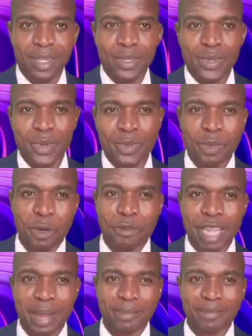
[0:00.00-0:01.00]
So two
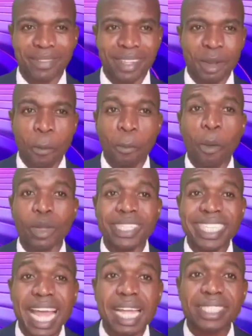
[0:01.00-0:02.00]
of them. But
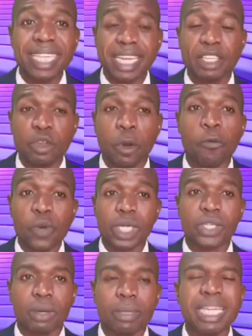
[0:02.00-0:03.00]
the excellency of
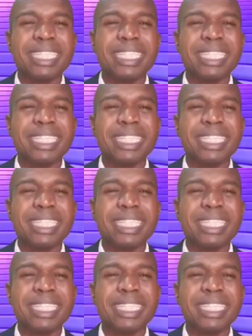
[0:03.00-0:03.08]
wisdom